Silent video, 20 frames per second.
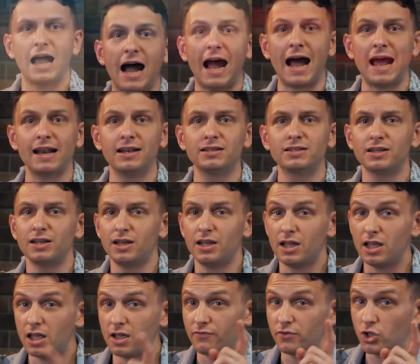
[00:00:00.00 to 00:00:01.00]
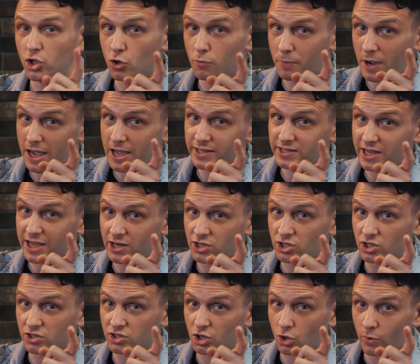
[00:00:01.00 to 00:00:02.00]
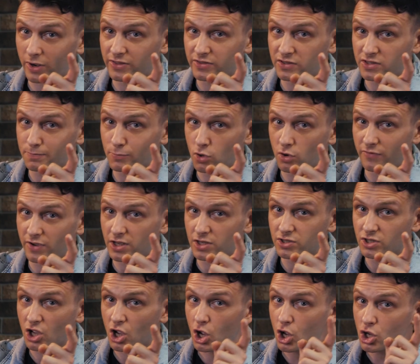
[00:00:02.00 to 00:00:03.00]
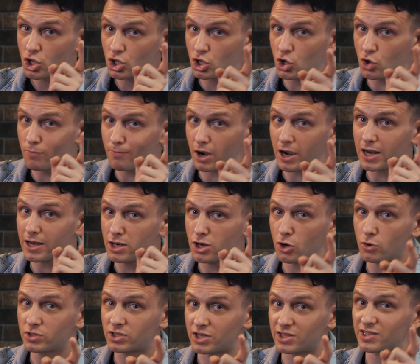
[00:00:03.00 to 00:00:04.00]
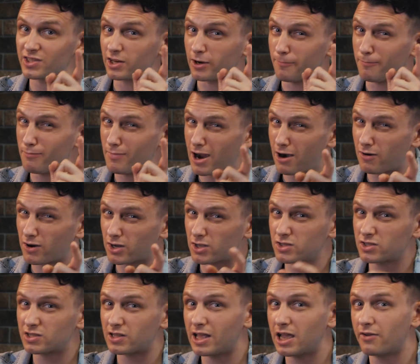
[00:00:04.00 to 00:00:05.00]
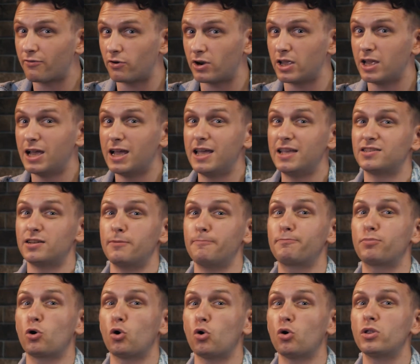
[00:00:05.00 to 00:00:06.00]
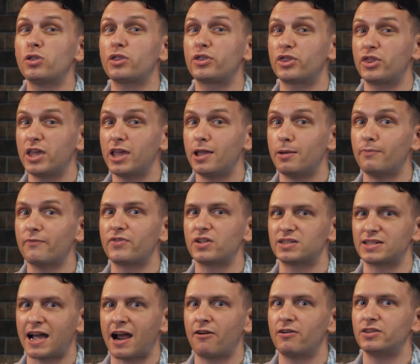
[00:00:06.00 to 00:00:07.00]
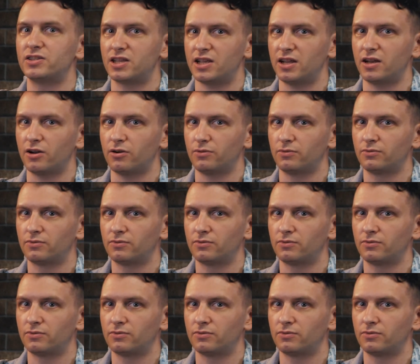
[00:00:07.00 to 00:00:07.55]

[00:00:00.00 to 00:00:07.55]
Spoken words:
And if you pay attention to Quentin's movies, you might notice that American slavery is an important theme for Tarantino.